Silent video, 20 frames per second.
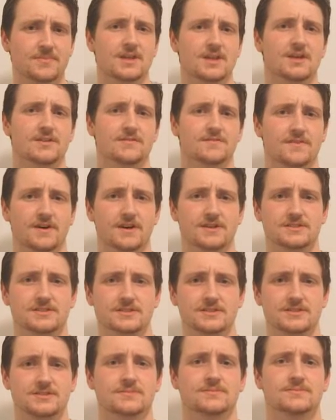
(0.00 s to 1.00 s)
and
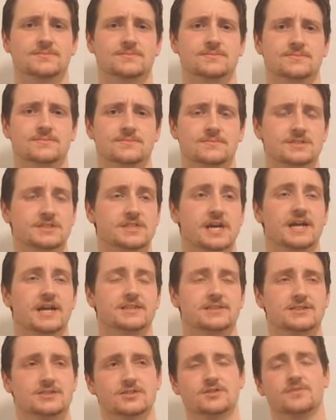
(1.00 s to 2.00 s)
finding 10
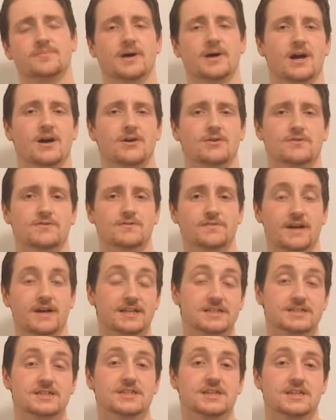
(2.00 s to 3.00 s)
to the power of
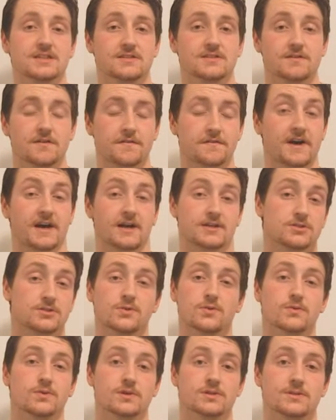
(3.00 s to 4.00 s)
18
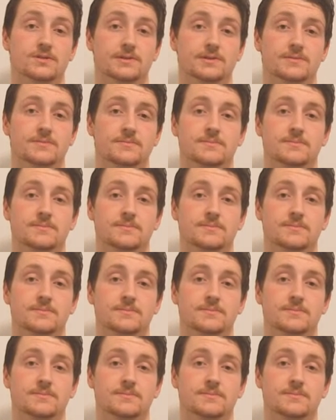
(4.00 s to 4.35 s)
factorial